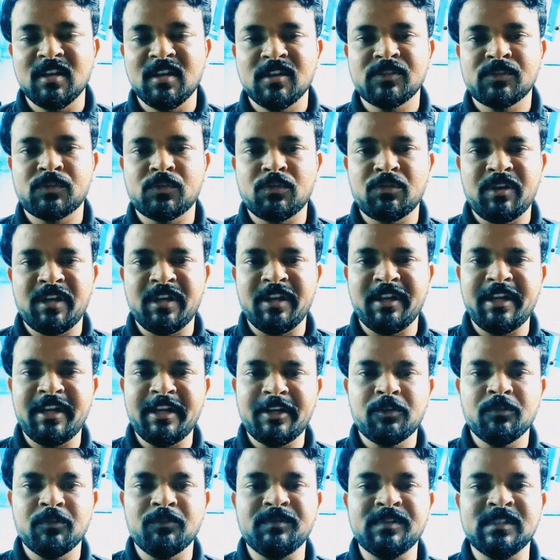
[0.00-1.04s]
So you need
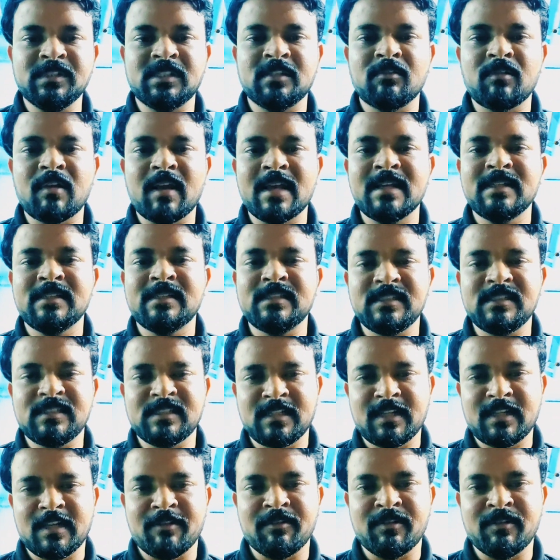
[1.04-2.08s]
to visualize each
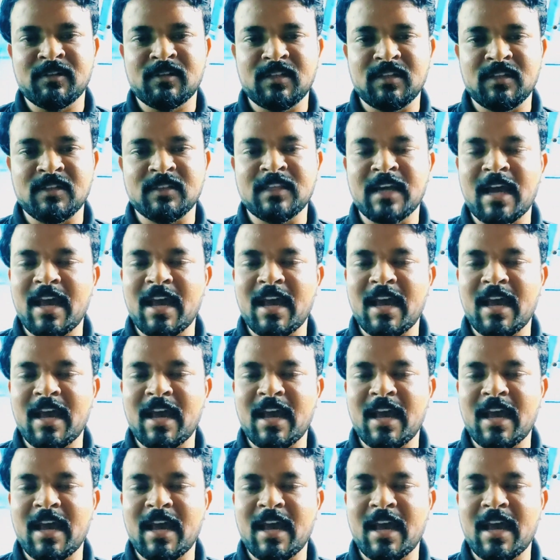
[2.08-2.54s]
and everything.